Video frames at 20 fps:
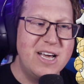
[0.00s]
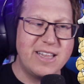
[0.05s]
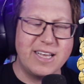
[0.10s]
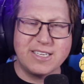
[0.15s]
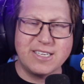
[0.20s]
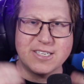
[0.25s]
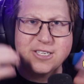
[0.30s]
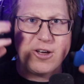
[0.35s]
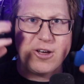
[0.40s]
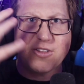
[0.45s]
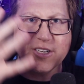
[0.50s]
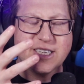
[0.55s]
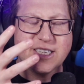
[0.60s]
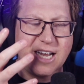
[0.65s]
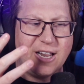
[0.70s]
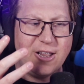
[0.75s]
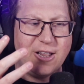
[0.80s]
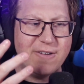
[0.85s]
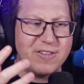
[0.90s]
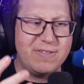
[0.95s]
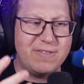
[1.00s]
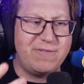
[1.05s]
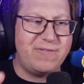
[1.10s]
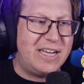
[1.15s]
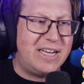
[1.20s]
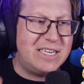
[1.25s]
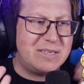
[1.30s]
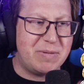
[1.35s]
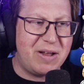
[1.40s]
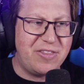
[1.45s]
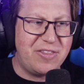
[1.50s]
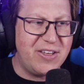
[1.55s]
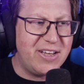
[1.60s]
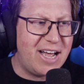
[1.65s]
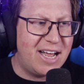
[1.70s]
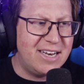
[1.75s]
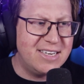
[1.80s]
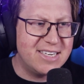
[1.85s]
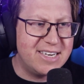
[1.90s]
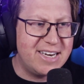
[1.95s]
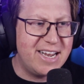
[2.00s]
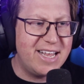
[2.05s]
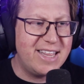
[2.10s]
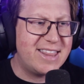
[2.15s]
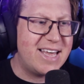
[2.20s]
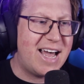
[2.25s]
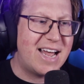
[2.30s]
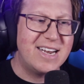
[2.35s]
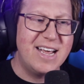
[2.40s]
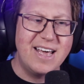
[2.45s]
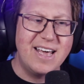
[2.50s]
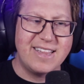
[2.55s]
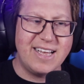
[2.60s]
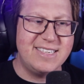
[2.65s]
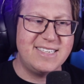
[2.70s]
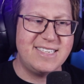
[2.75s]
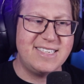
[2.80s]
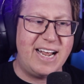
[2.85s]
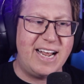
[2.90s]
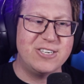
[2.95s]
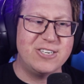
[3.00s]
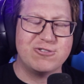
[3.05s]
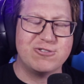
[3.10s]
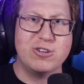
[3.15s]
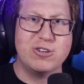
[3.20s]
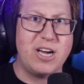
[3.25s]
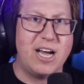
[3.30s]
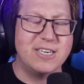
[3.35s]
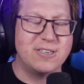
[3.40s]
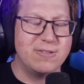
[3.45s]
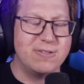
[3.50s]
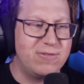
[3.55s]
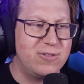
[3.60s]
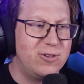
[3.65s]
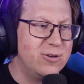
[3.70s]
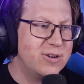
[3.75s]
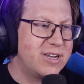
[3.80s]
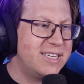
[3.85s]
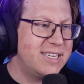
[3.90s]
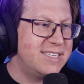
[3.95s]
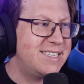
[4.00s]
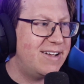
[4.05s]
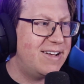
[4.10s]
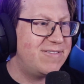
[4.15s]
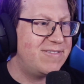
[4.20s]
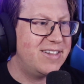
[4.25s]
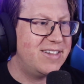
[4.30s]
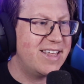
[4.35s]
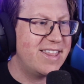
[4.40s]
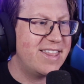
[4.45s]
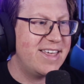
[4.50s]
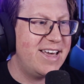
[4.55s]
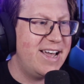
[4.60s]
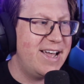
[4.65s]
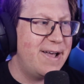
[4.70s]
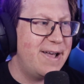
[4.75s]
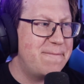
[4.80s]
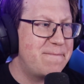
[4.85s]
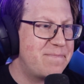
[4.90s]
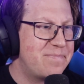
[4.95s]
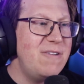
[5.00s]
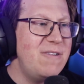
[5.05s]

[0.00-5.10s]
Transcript: Like it's got the skull over the face, but I think underneath that Sandshrew kind of look is definitely there.